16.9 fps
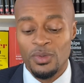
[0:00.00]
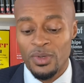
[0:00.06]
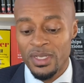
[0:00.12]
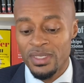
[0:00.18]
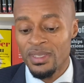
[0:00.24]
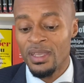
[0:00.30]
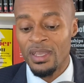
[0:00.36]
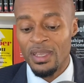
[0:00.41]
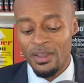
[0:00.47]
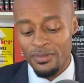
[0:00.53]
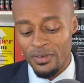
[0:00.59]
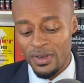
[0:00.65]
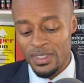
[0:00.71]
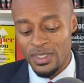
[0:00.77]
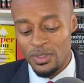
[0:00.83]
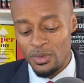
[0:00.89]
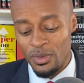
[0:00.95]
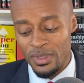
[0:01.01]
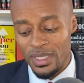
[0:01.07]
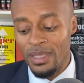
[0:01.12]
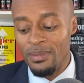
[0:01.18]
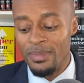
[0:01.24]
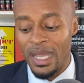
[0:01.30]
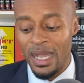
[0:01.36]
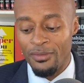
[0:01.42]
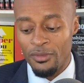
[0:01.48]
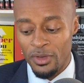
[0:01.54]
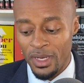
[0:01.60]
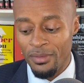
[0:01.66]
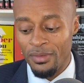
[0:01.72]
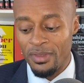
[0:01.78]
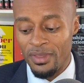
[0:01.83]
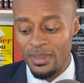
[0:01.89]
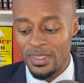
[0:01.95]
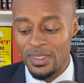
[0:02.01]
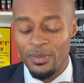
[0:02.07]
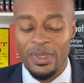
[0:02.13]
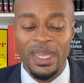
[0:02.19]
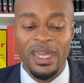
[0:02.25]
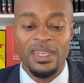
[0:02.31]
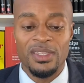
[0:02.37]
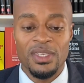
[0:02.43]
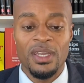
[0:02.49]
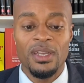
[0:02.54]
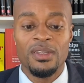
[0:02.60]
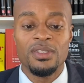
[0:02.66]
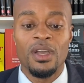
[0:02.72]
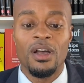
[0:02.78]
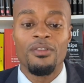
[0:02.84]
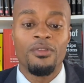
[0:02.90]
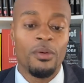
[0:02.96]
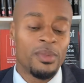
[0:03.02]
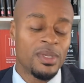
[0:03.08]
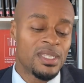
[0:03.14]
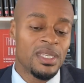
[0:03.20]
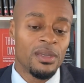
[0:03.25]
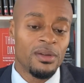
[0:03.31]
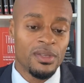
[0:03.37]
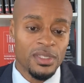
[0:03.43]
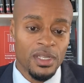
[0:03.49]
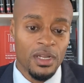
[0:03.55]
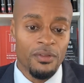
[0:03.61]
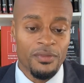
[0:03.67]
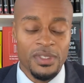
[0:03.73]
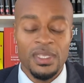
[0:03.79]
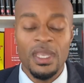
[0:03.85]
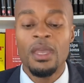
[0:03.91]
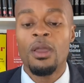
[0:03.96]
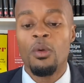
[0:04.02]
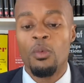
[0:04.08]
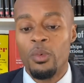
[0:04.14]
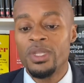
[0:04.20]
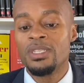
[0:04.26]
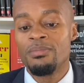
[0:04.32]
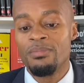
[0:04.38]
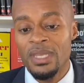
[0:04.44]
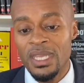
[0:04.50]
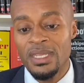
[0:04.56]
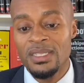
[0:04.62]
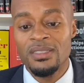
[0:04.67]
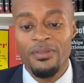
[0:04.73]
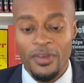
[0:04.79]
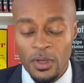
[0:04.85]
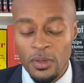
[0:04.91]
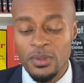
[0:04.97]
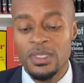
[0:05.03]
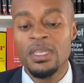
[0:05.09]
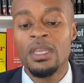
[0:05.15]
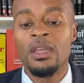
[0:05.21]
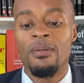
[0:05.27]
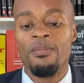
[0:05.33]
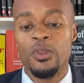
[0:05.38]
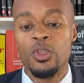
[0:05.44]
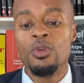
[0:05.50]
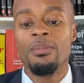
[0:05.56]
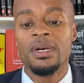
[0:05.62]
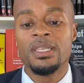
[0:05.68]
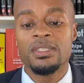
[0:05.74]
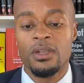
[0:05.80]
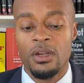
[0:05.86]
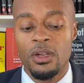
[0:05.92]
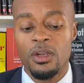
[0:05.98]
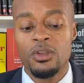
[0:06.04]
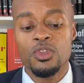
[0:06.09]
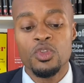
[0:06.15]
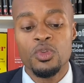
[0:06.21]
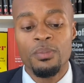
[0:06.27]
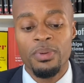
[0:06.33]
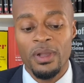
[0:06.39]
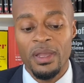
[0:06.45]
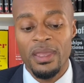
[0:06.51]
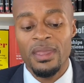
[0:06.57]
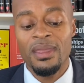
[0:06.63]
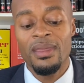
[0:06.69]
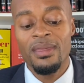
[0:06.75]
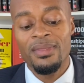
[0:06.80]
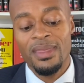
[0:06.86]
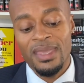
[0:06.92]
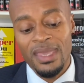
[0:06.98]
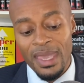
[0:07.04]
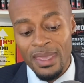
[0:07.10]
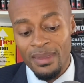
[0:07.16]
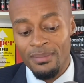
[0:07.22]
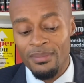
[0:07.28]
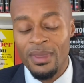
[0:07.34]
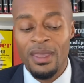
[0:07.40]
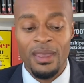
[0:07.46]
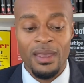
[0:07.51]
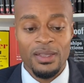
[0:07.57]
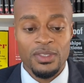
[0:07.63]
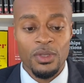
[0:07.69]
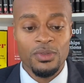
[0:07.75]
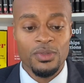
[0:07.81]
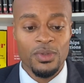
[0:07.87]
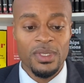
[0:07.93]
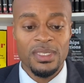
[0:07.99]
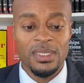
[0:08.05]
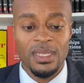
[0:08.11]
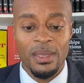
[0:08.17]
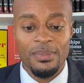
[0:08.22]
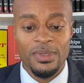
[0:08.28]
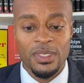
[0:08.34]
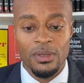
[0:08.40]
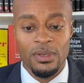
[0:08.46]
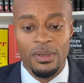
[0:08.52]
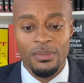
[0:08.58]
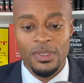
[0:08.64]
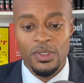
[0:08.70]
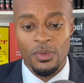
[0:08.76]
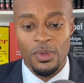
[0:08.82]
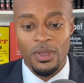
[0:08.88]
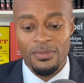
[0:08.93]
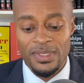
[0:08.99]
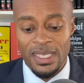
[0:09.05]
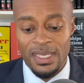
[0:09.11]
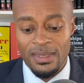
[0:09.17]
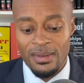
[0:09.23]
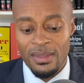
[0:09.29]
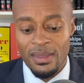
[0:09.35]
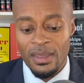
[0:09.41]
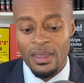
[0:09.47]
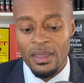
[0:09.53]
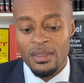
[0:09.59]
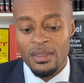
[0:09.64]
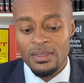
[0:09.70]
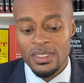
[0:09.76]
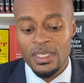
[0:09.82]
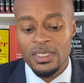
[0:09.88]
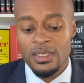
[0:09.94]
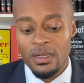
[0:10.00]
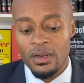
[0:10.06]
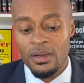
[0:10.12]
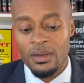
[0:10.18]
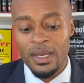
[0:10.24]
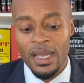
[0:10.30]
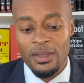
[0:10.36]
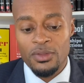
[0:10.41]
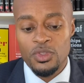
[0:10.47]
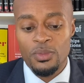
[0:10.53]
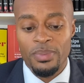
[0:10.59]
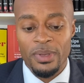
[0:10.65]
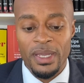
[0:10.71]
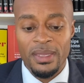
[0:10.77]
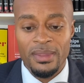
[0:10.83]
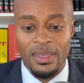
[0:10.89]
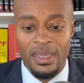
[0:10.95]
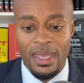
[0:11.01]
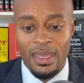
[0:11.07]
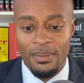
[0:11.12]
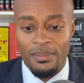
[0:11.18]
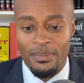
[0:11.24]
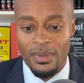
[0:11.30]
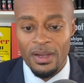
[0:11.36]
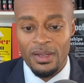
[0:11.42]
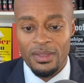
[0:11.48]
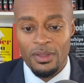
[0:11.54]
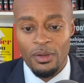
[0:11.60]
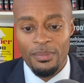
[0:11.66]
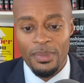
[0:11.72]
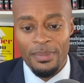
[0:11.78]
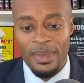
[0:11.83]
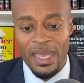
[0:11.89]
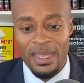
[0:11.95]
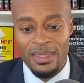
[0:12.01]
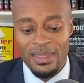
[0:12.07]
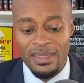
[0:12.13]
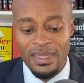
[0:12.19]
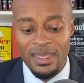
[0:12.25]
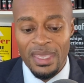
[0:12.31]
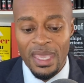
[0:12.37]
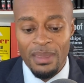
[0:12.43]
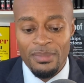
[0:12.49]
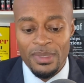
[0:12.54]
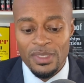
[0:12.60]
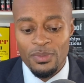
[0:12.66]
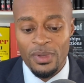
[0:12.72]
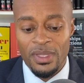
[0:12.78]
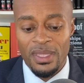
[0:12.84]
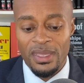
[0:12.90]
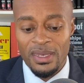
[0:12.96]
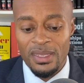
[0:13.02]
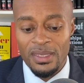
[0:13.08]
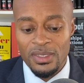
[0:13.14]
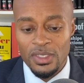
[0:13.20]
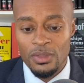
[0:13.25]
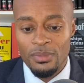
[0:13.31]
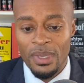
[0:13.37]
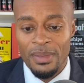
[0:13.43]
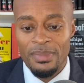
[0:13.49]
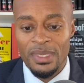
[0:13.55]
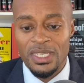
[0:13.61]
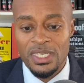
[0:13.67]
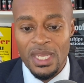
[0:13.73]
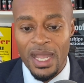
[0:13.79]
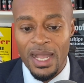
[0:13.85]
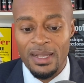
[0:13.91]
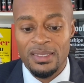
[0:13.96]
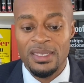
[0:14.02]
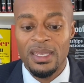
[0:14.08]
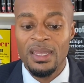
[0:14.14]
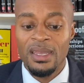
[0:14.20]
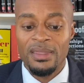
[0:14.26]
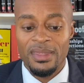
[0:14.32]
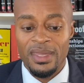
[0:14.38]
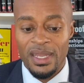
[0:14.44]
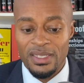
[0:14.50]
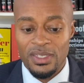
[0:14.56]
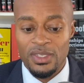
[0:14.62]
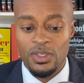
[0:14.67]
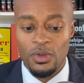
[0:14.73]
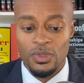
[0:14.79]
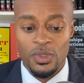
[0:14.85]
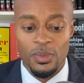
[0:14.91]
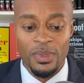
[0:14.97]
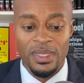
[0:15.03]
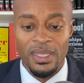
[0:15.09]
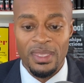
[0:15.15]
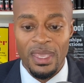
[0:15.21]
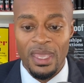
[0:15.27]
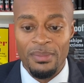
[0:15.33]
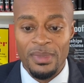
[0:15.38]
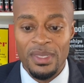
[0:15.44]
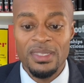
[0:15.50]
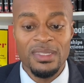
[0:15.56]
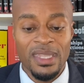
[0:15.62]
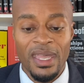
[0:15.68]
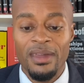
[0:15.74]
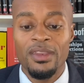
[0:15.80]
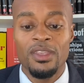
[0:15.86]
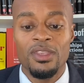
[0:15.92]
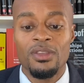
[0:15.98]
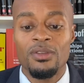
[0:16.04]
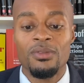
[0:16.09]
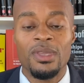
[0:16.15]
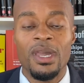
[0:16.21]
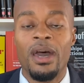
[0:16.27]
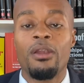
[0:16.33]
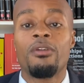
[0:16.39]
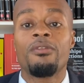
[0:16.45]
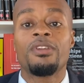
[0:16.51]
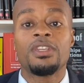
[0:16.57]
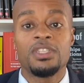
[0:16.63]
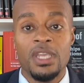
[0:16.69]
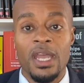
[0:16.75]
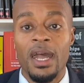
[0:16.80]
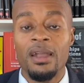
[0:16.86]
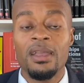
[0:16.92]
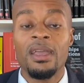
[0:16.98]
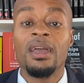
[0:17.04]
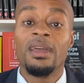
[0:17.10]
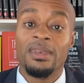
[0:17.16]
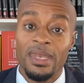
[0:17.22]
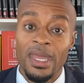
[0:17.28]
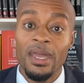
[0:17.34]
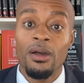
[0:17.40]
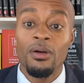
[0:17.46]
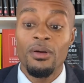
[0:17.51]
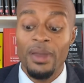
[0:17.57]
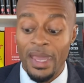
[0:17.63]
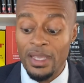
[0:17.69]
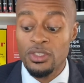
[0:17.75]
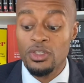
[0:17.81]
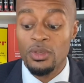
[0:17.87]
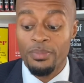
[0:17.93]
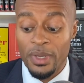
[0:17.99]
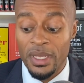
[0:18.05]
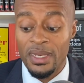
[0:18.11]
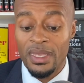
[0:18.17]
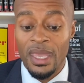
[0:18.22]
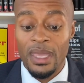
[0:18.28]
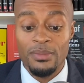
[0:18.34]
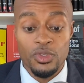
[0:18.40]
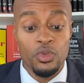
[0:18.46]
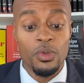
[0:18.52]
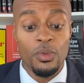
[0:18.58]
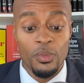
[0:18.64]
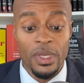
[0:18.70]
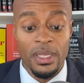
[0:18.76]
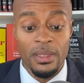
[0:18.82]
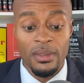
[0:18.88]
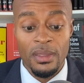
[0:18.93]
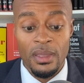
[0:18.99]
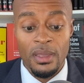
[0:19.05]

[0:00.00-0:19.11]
to us for us to do a deep dive on everything. So we got to judge off what we see on the surface, which means, folks, you must learn to play the game. I told you this in episode number 1210. Just learn how to play the game. All right. Don't be mad that the game is what it is. You may be shocked that I just told you what the game is. Now that you got over the shock, now actually play the game so you can win.